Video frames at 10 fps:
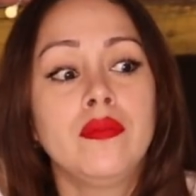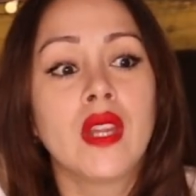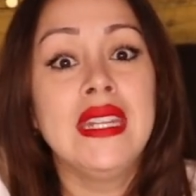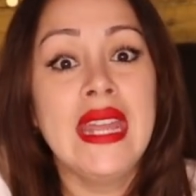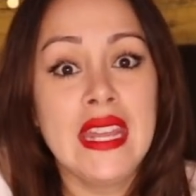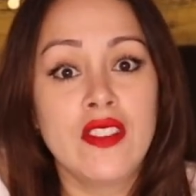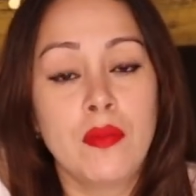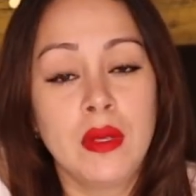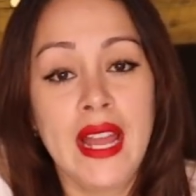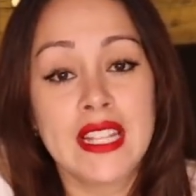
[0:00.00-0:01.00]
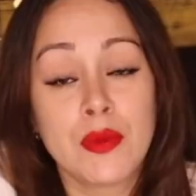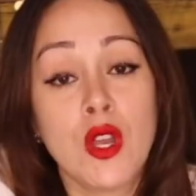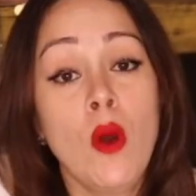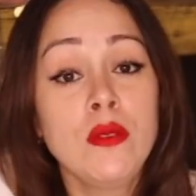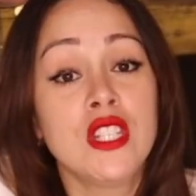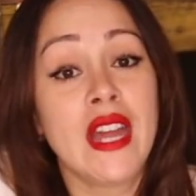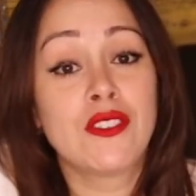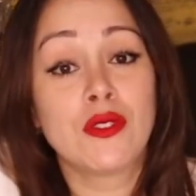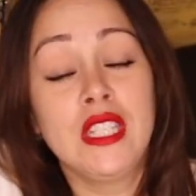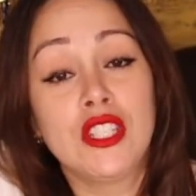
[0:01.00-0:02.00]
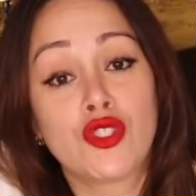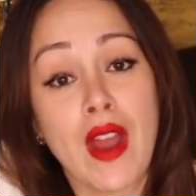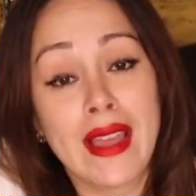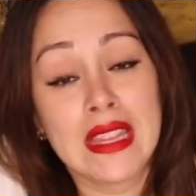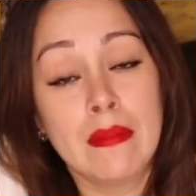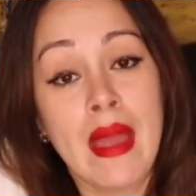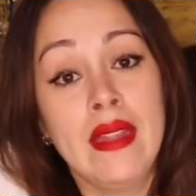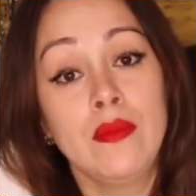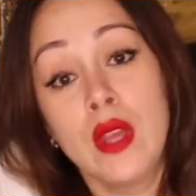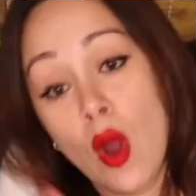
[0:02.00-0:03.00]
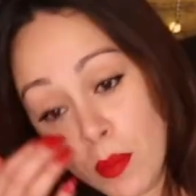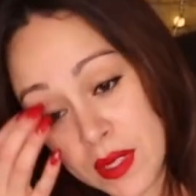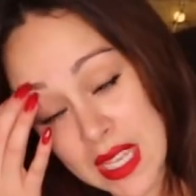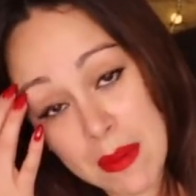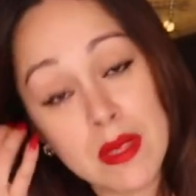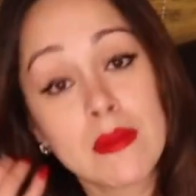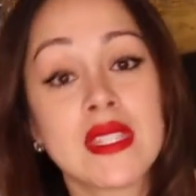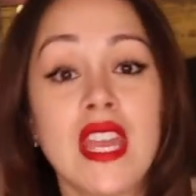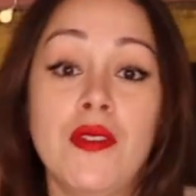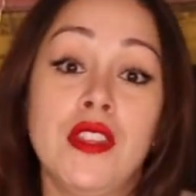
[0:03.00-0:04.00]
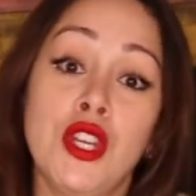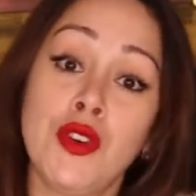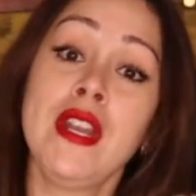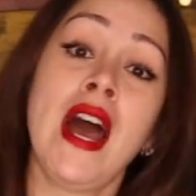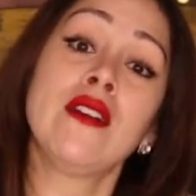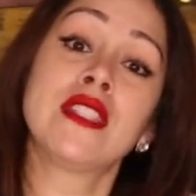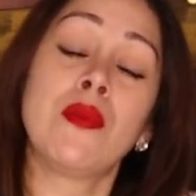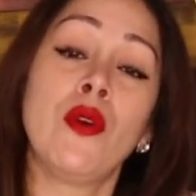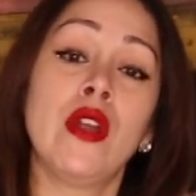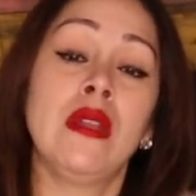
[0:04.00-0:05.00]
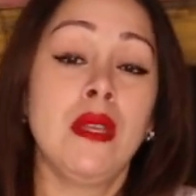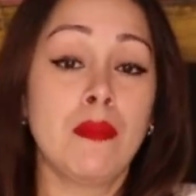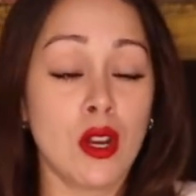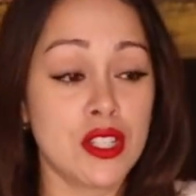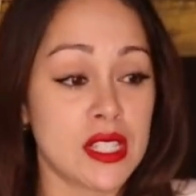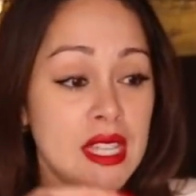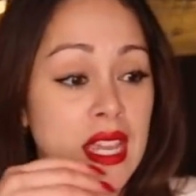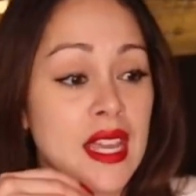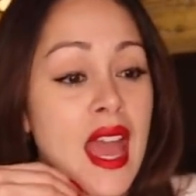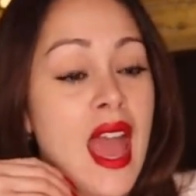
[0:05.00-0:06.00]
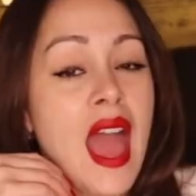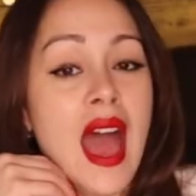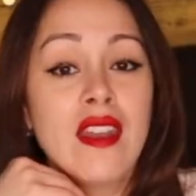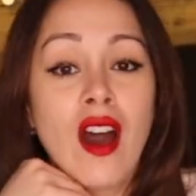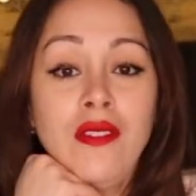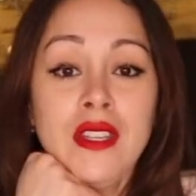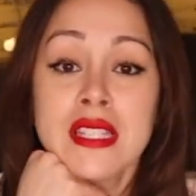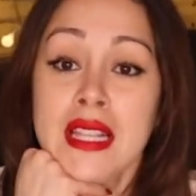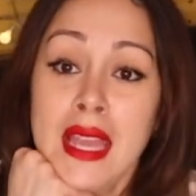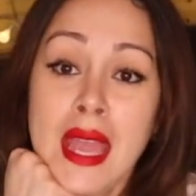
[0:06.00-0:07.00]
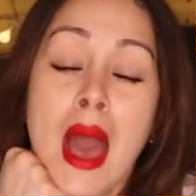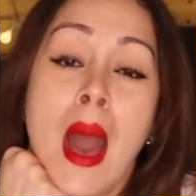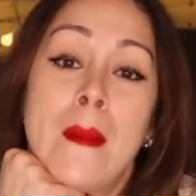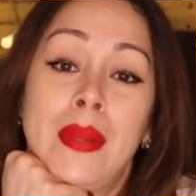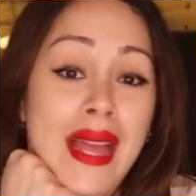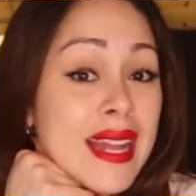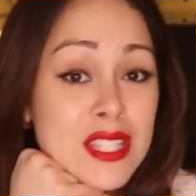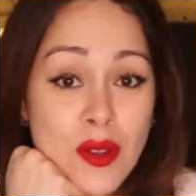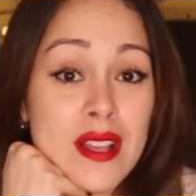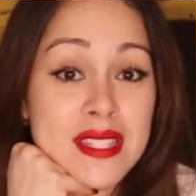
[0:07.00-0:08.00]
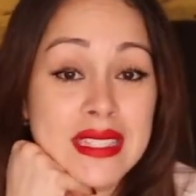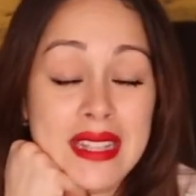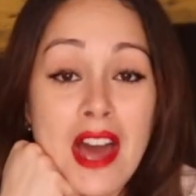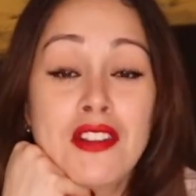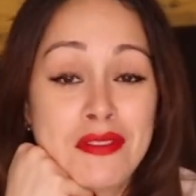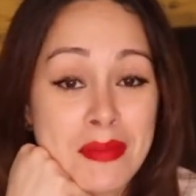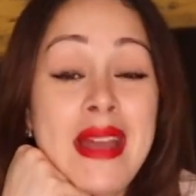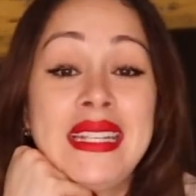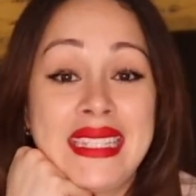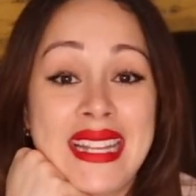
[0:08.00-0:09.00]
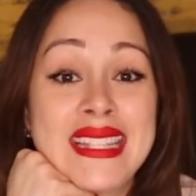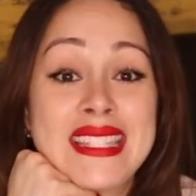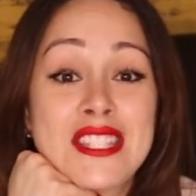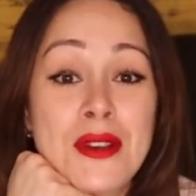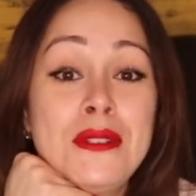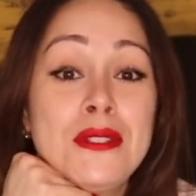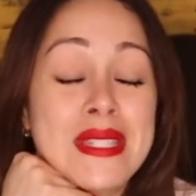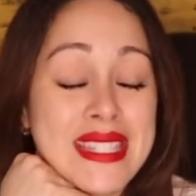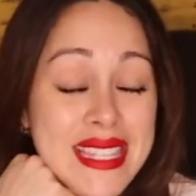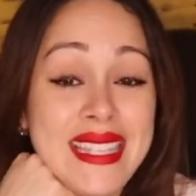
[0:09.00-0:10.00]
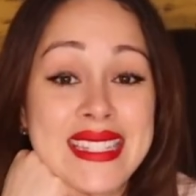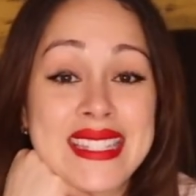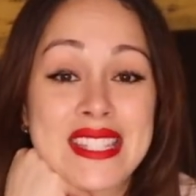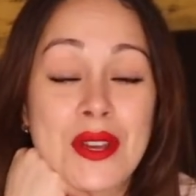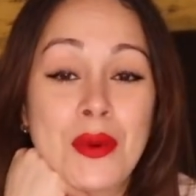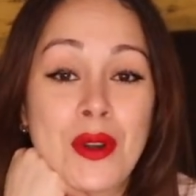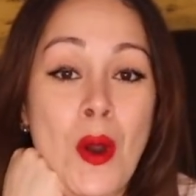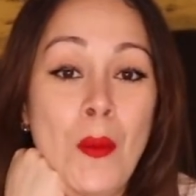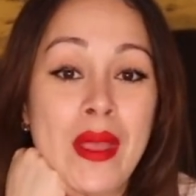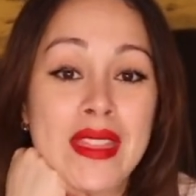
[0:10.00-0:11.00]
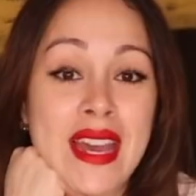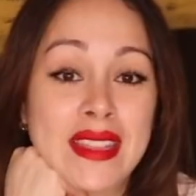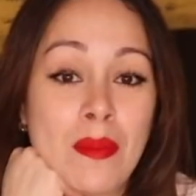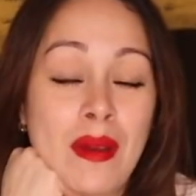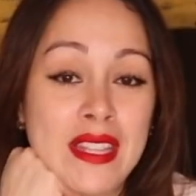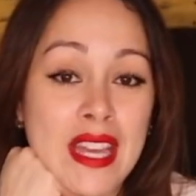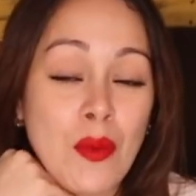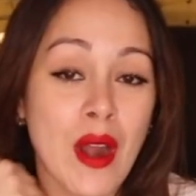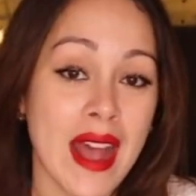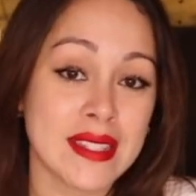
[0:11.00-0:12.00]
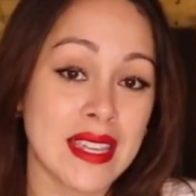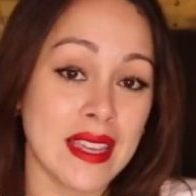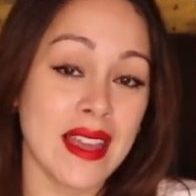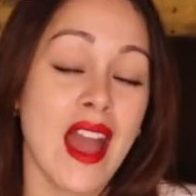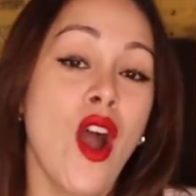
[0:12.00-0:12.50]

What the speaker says: native plants, we hope to naturally attract them, and we hope to keep them safe in the greenhouse that we're going to be purchasing. And obviously, plants cost a lot of money, and so do seeds. So we're hoping that the money that we're asking